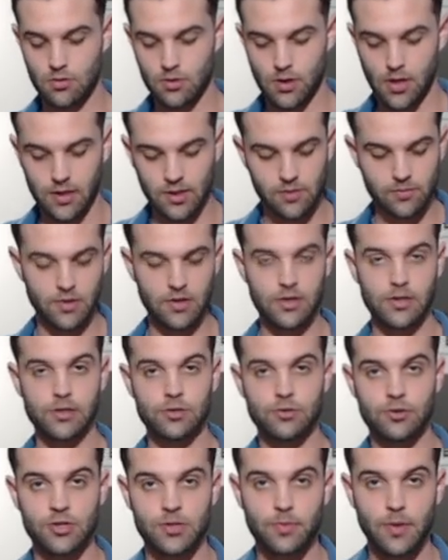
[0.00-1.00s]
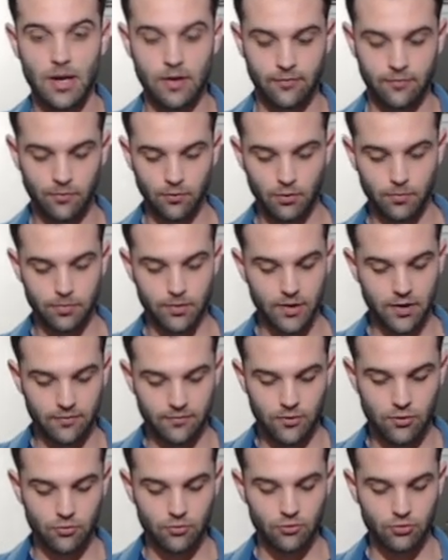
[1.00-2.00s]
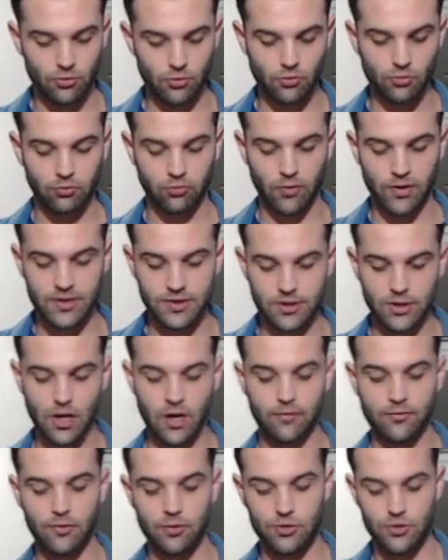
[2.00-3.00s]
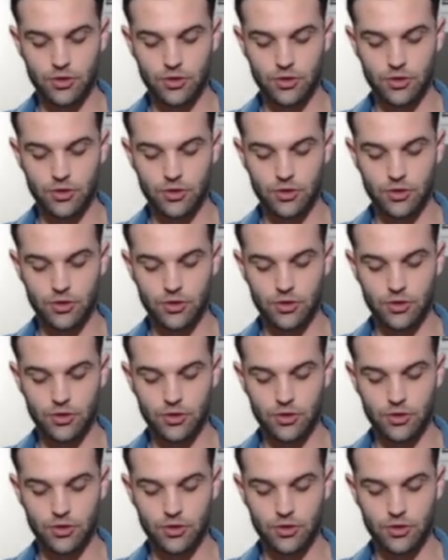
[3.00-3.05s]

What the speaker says: Not to be disrespectful, but if you do rinse off your